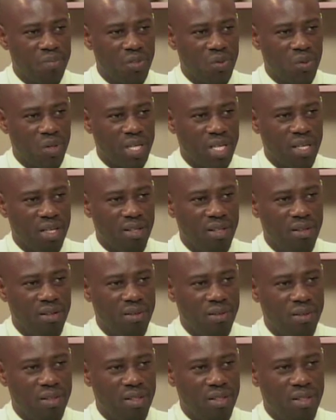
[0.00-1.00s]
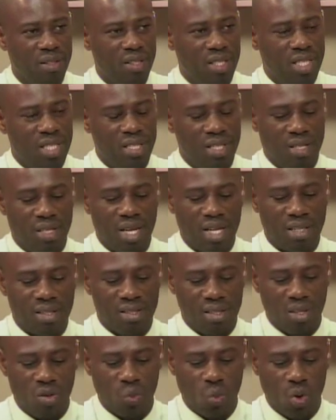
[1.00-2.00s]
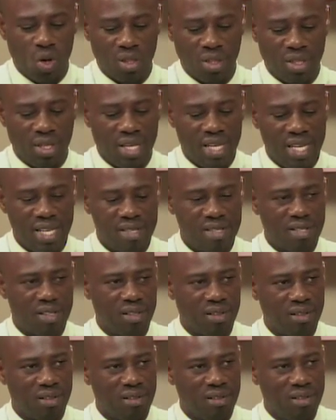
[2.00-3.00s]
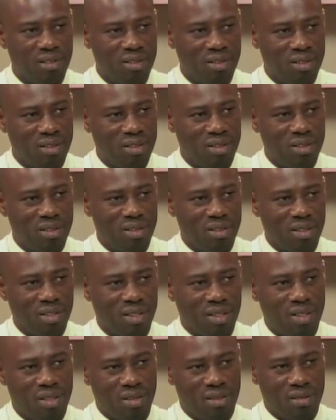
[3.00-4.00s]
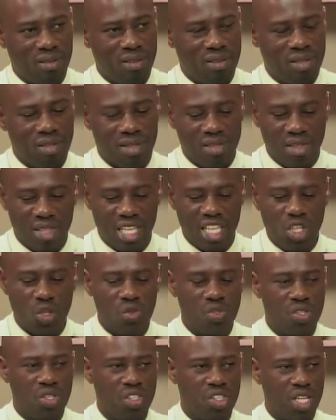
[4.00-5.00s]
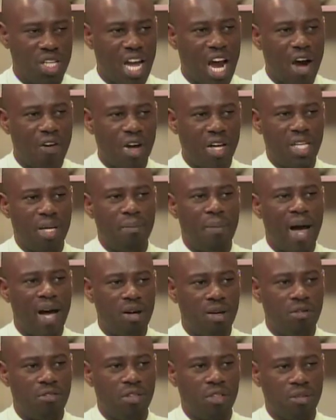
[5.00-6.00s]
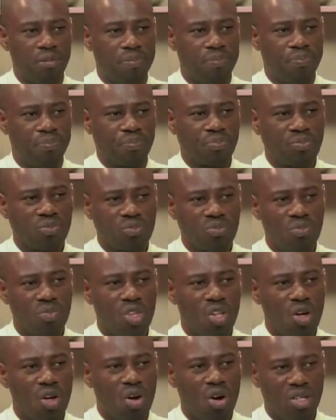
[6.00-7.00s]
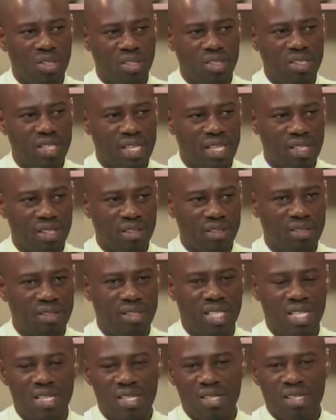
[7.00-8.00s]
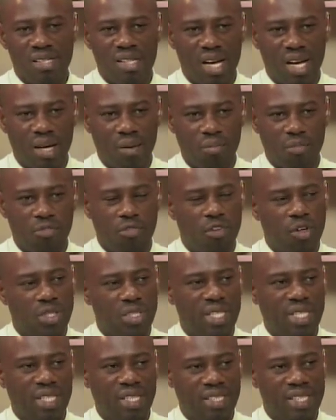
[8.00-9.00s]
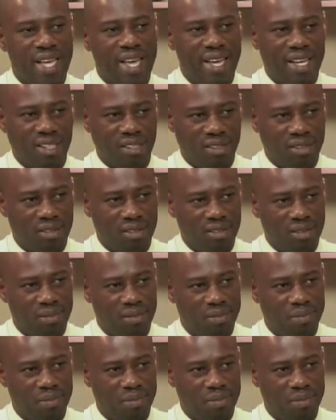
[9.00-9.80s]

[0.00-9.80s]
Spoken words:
Okay? That's in one casing. Mm-hmm. The thing you see she carry at the back of her contains 48 eggs.